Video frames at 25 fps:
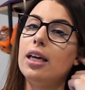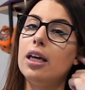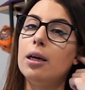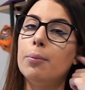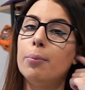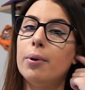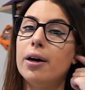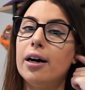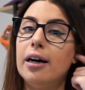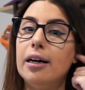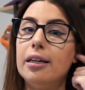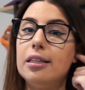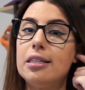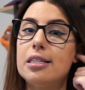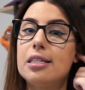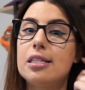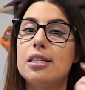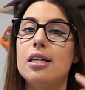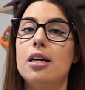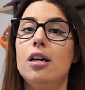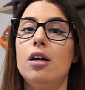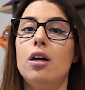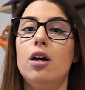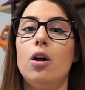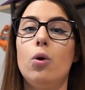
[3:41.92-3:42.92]
earbuds,
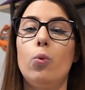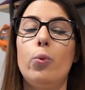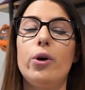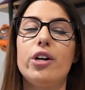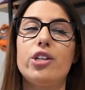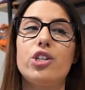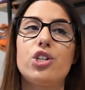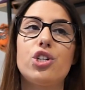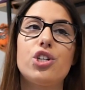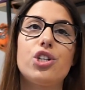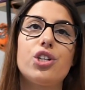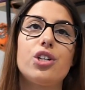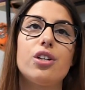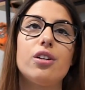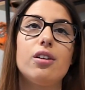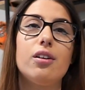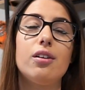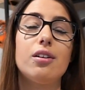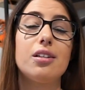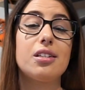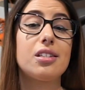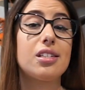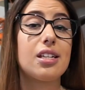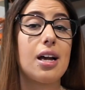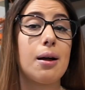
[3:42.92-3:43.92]
which
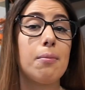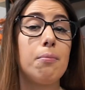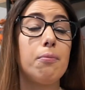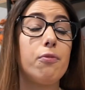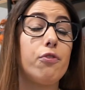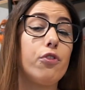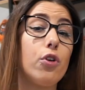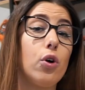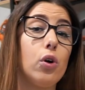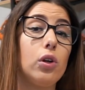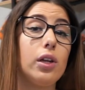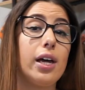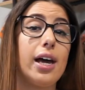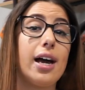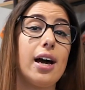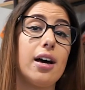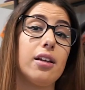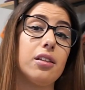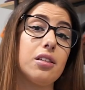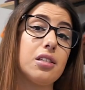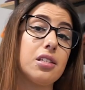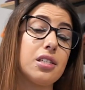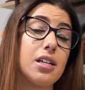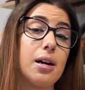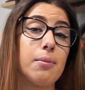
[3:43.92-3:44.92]
some fall
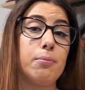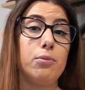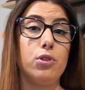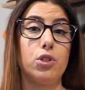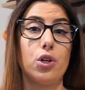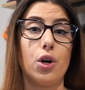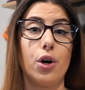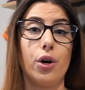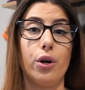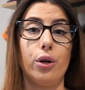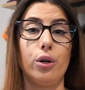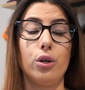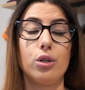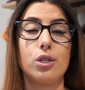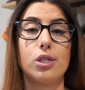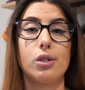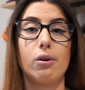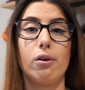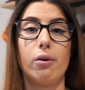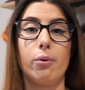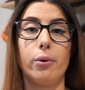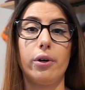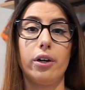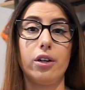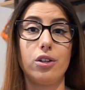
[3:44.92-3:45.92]
out, some don't. So
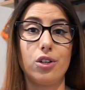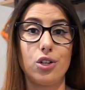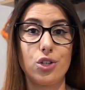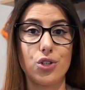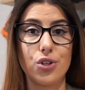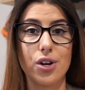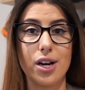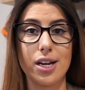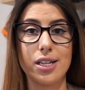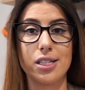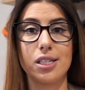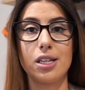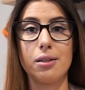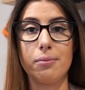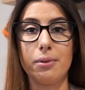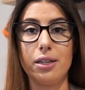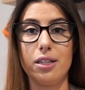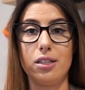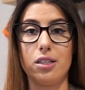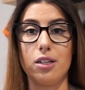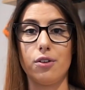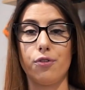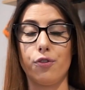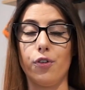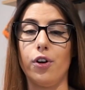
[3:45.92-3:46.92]
I wanted to try something
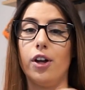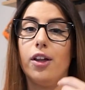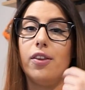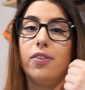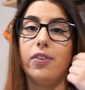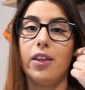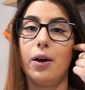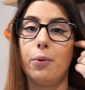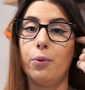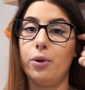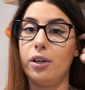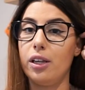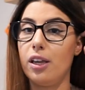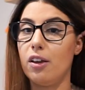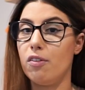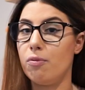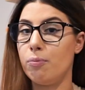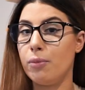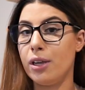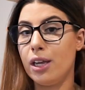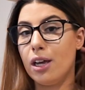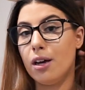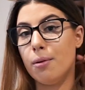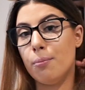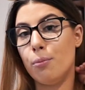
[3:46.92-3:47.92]
different that would give
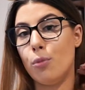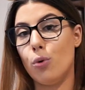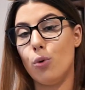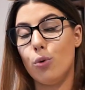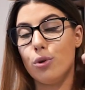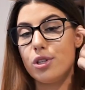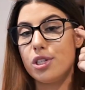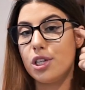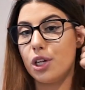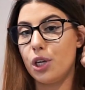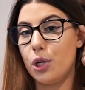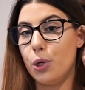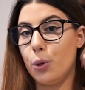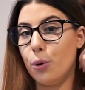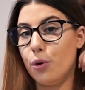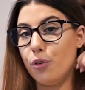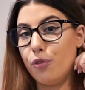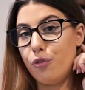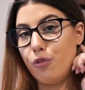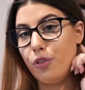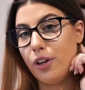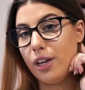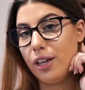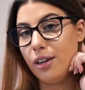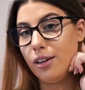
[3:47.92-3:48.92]
me a more secure
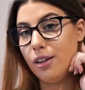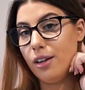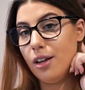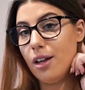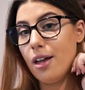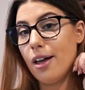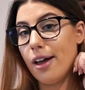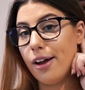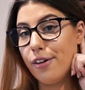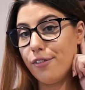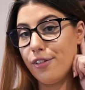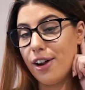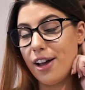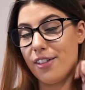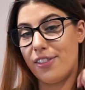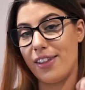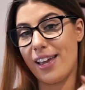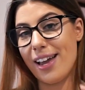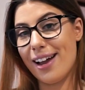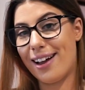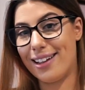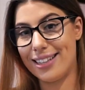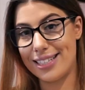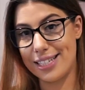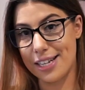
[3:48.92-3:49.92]
fit around the
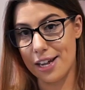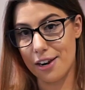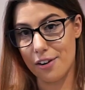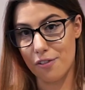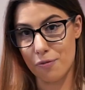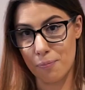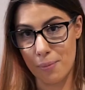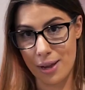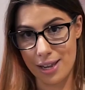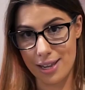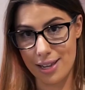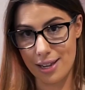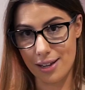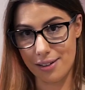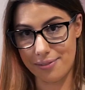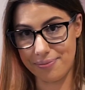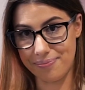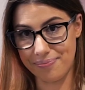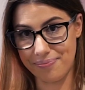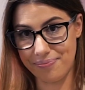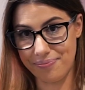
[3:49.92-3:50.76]
outside of my ear.